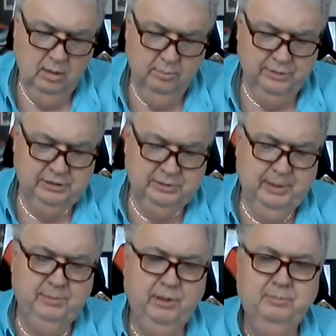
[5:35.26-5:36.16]
But these
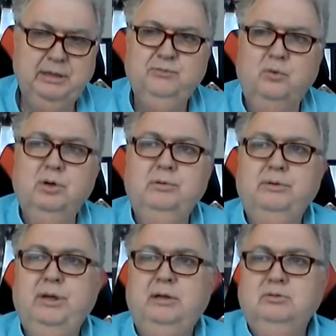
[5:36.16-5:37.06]
people that makes
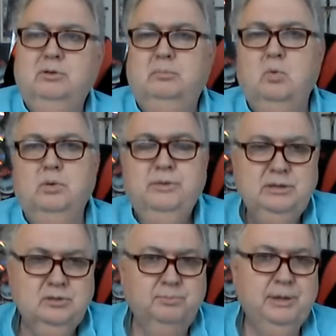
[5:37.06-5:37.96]
$400,000 or more,
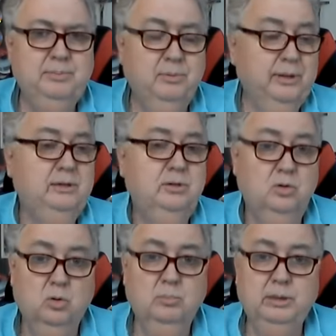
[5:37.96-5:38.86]
these are people that
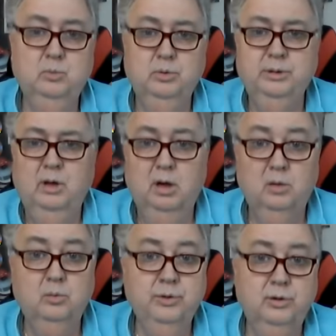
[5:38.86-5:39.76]
normally would
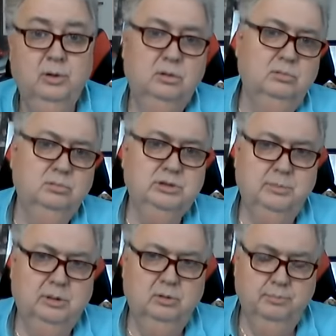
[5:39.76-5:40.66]
own their own
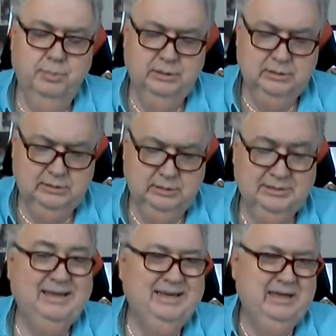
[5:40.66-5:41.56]
small
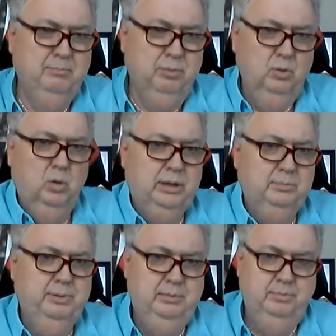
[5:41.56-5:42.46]
businesses and employ
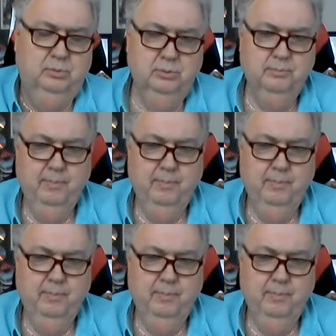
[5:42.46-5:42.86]
people.